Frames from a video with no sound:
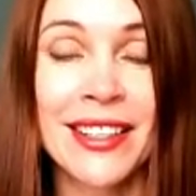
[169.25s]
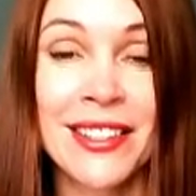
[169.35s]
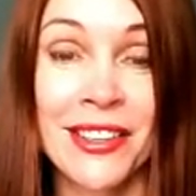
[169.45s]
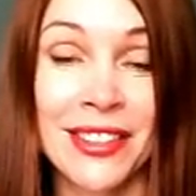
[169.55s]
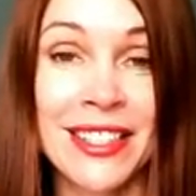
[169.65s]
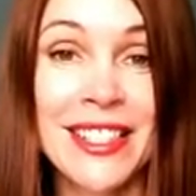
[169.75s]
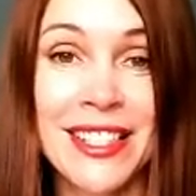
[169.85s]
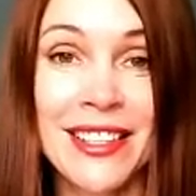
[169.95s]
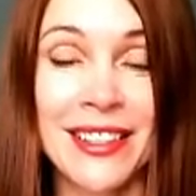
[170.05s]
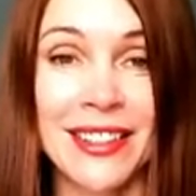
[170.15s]
So let's
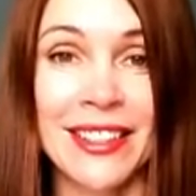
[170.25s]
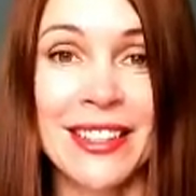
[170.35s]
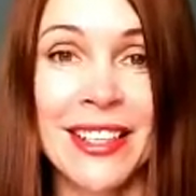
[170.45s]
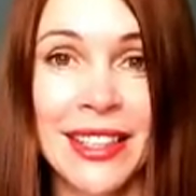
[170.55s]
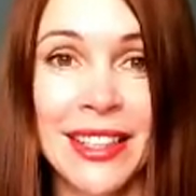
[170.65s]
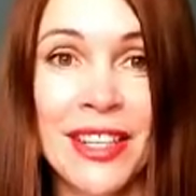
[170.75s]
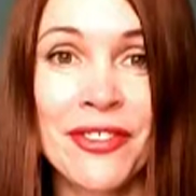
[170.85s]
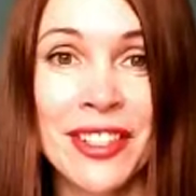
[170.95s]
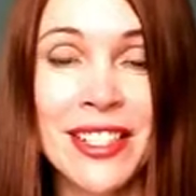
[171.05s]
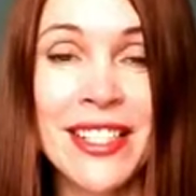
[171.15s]
start.
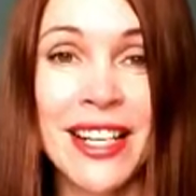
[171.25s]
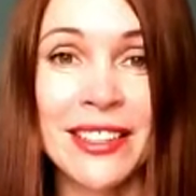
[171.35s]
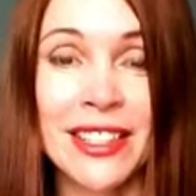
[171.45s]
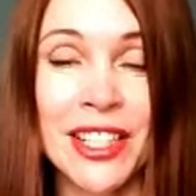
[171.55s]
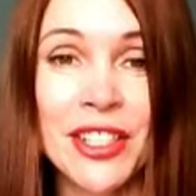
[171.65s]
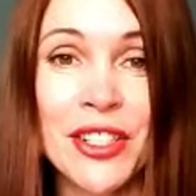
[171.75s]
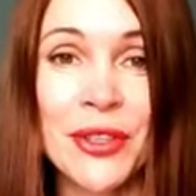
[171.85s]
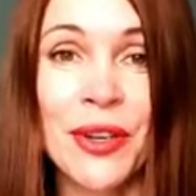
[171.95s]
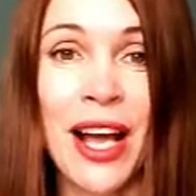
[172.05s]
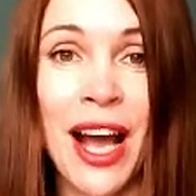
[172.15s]
First, I'll teach
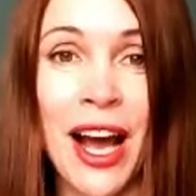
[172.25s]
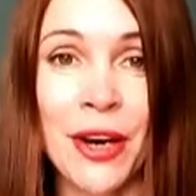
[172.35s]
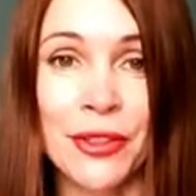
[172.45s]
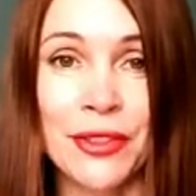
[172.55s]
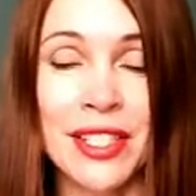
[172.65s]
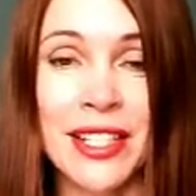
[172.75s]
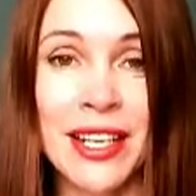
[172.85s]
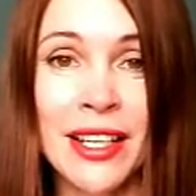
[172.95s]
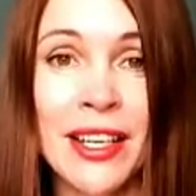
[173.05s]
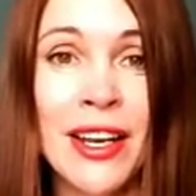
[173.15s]
you how to
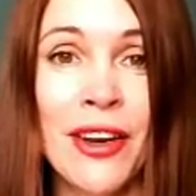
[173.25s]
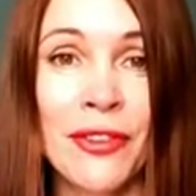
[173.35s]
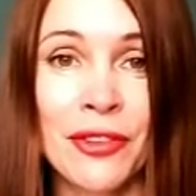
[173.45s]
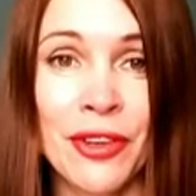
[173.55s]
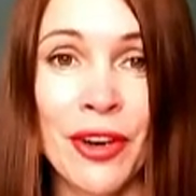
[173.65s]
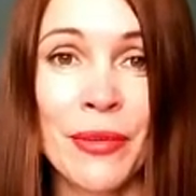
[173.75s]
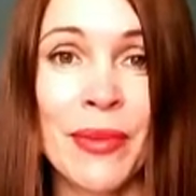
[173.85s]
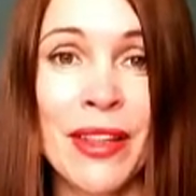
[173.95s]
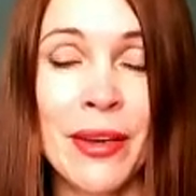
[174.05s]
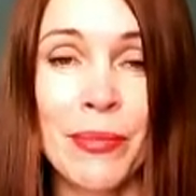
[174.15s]
say
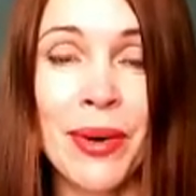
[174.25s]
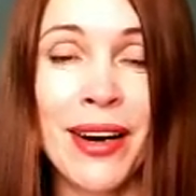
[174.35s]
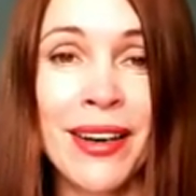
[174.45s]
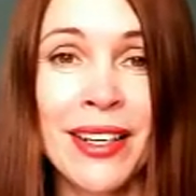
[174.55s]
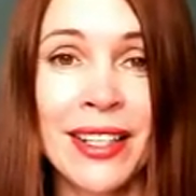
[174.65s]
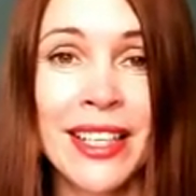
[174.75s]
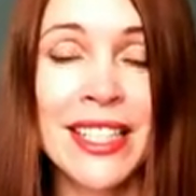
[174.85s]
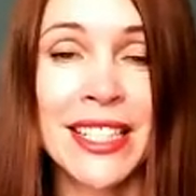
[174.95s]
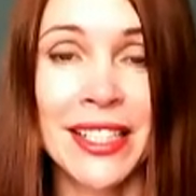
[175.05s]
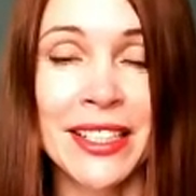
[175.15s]
from the park
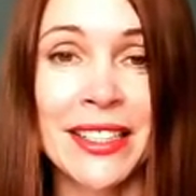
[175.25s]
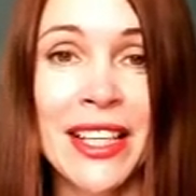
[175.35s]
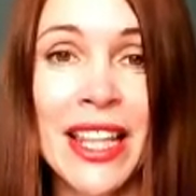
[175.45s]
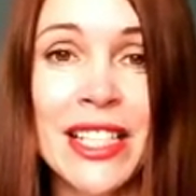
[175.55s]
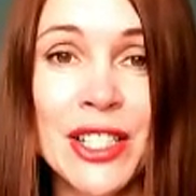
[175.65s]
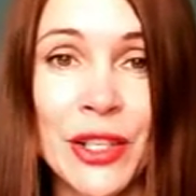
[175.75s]
till the